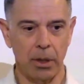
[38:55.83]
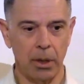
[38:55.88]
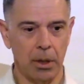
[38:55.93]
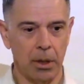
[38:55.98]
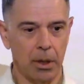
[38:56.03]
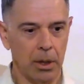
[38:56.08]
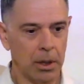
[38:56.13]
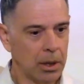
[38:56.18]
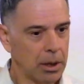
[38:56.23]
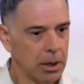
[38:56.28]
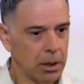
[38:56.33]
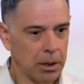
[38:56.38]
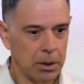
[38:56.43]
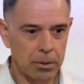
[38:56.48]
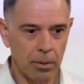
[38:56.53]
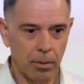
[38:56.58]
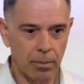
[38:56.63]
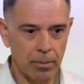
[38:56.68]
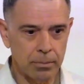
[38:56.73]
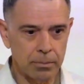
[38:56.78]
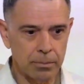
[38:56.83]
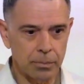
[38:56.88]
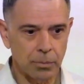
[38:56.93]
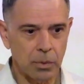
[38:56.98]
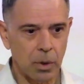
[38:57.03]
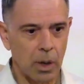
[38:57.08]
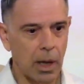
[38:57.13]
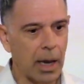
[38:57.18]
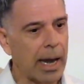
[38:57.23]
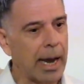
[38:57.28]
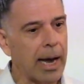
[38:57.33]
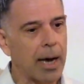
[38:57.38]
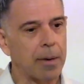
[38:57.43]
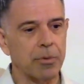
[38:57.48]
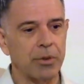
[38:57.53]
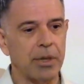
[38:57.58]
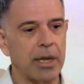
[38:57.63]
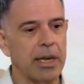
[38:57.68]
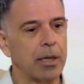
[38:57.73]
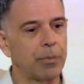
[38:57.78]
So that potentiates the
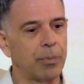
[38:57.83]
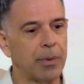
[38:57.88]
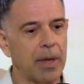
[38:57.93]
nausea?